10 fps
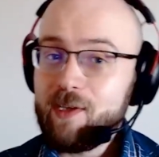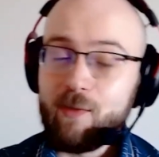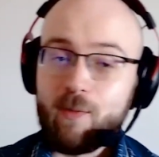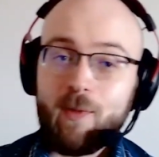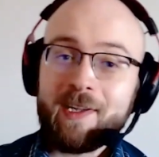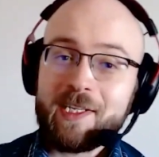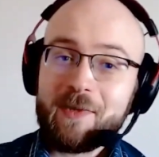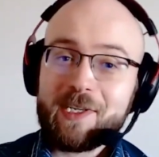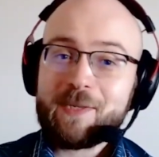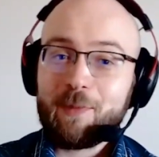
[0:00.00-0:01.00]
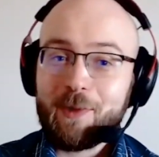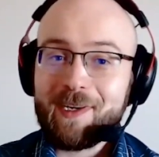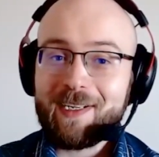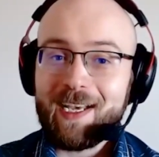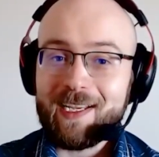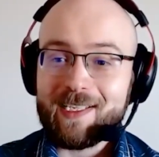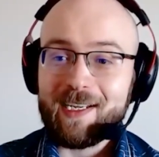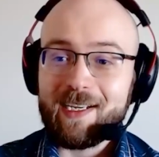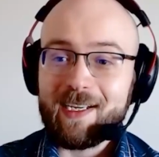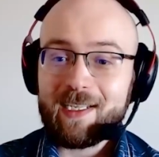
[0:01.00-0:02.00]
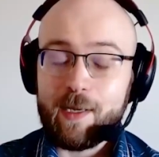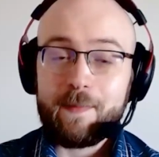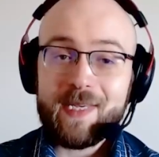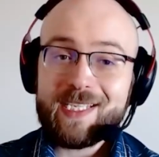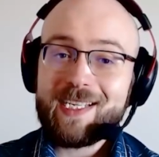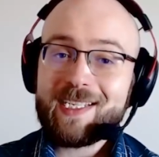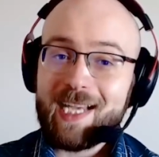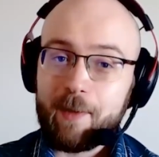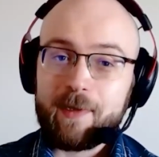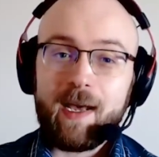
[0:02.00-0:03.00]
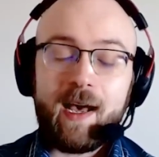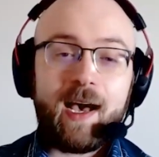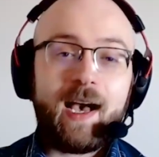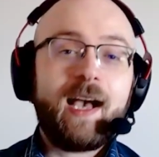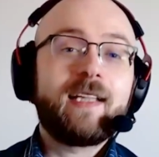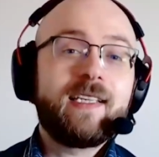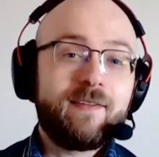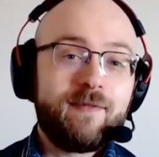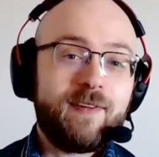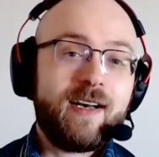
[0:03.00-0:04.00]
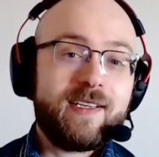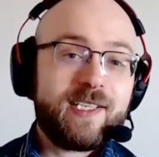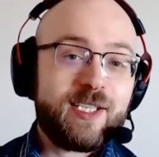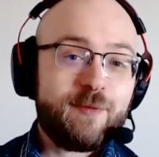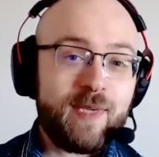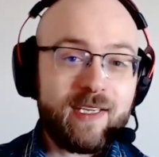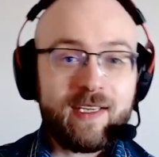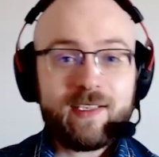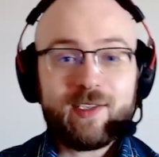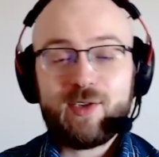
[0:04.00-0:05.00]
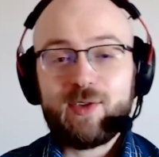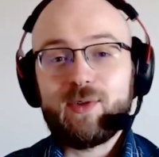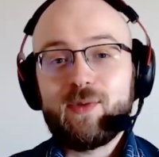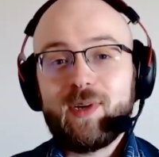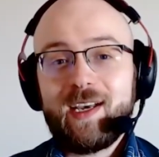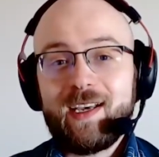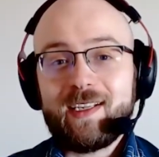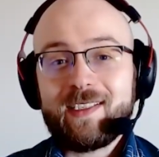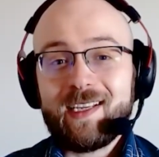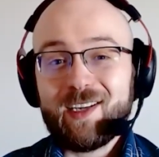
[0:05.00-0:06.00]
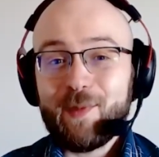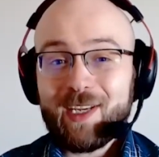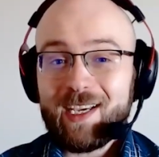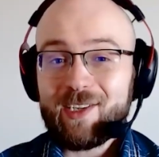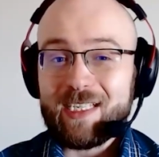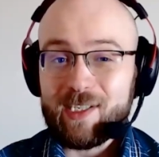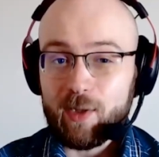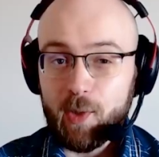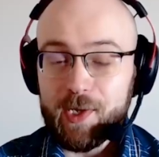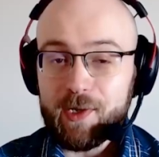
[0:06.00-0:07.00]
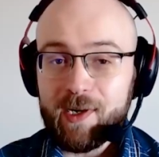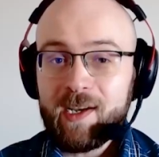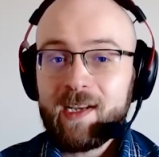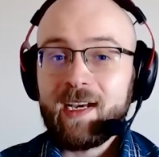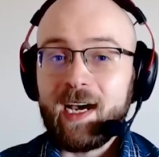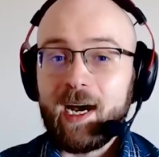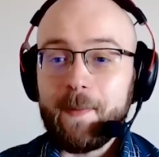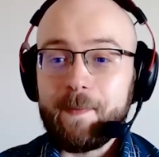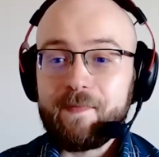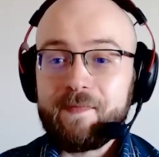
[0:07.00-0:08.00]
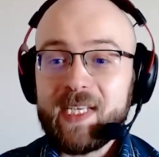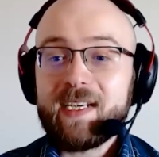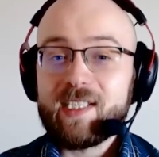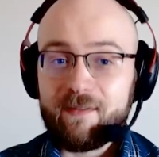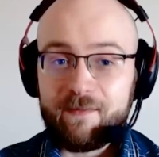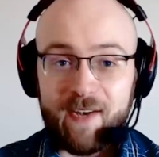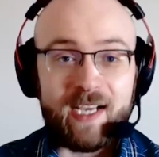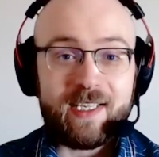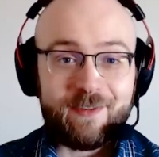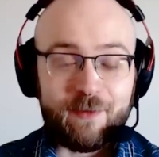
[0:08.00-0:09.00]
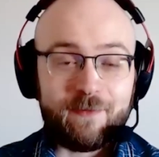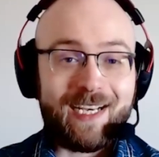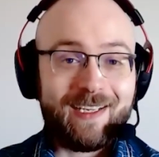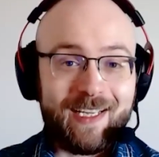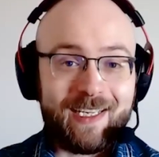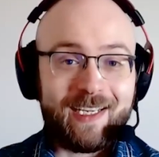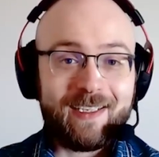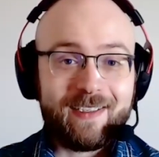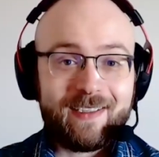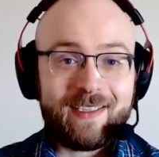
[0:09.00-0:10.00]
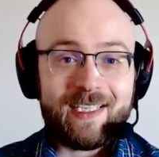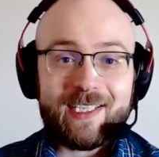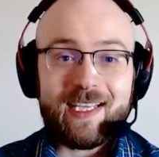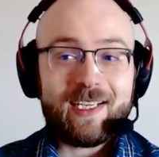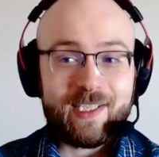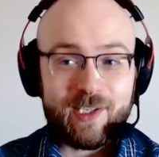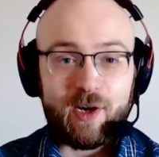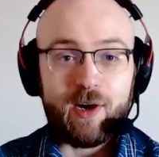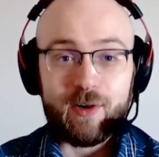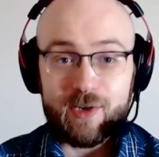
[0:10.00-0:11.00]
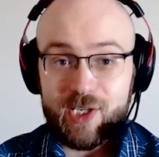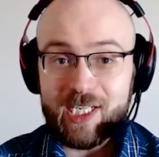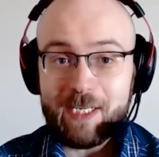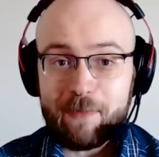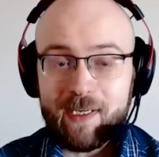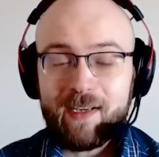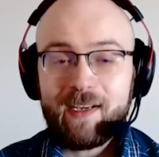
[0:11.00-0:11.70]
you want to explore it as a business, I would highly advise speaking to a telecommunications lawyer, because the fines for violating these things are steep.